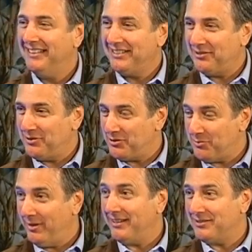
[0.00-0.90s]
they're in their
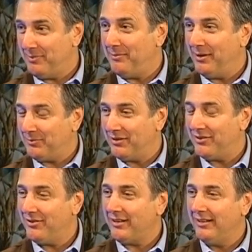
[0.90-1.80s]
20s and maybe mm-hmm. up to mm-hmm.
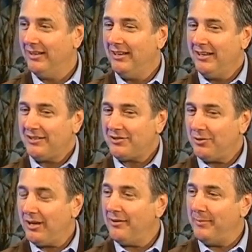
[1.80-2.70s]
30.
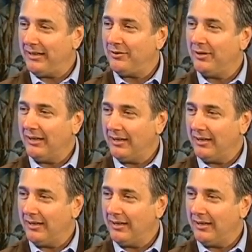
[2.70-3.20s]
So, kind of mentoring and